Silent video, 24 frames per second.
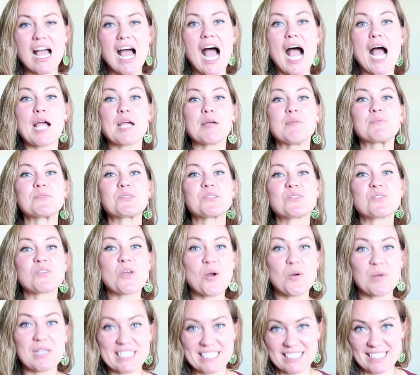I am
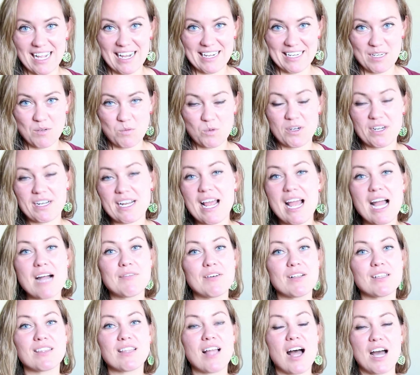so excited. We're going to have a
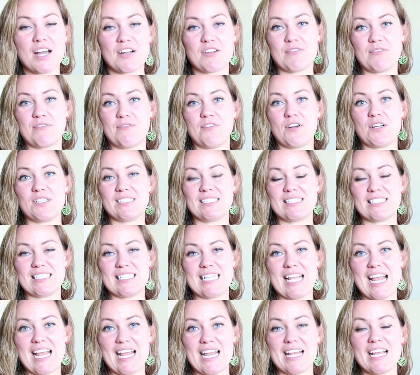lot of fun
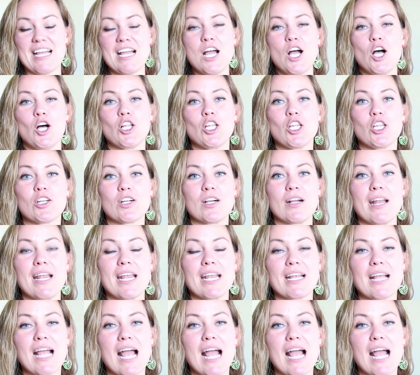today learning